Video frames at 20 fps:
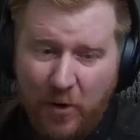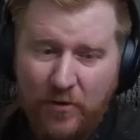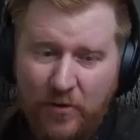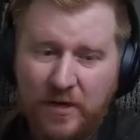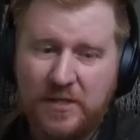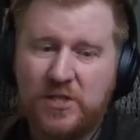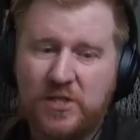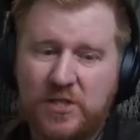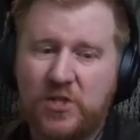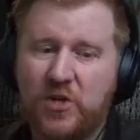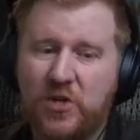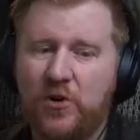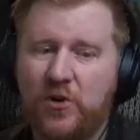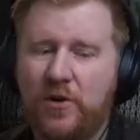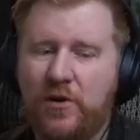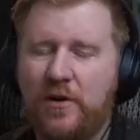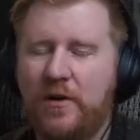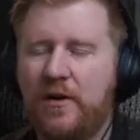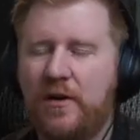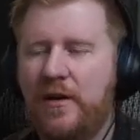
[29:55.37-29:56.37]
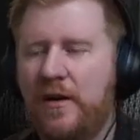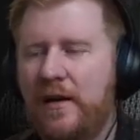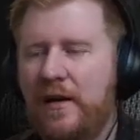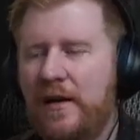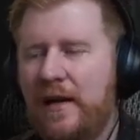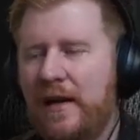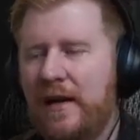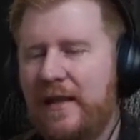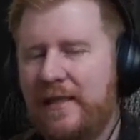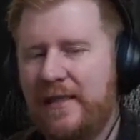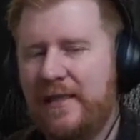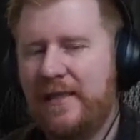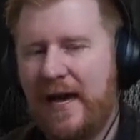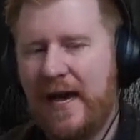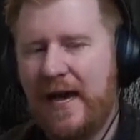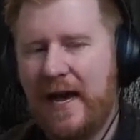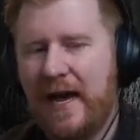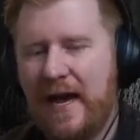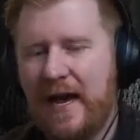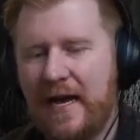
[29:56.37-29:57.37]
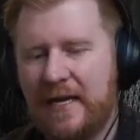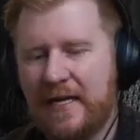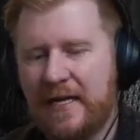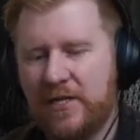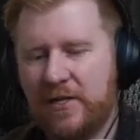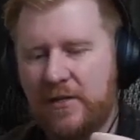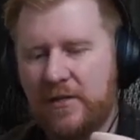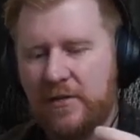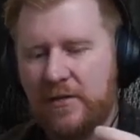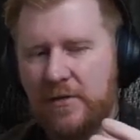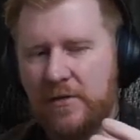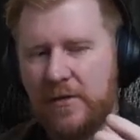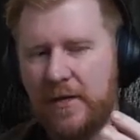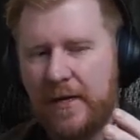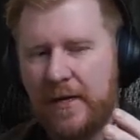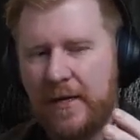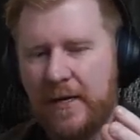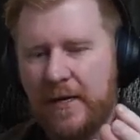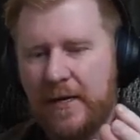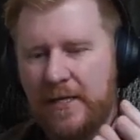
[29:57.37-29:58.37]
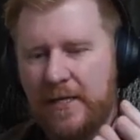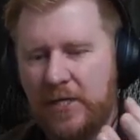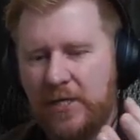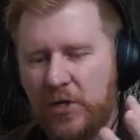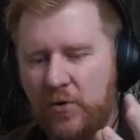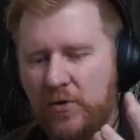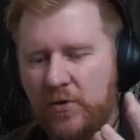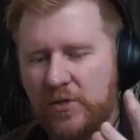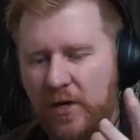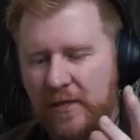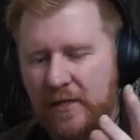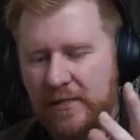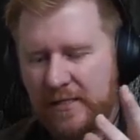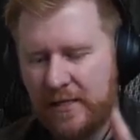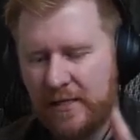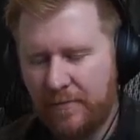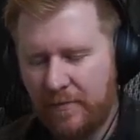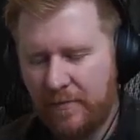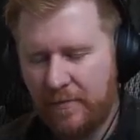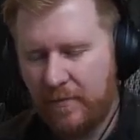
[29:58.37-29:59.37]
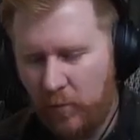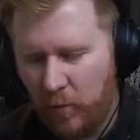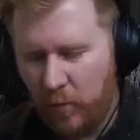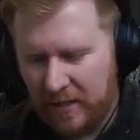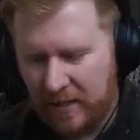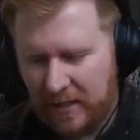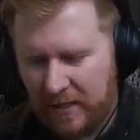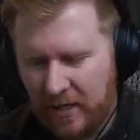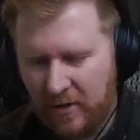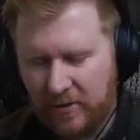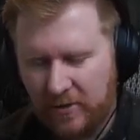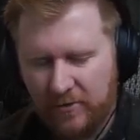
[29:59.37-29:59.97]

turn, that I can use on one character this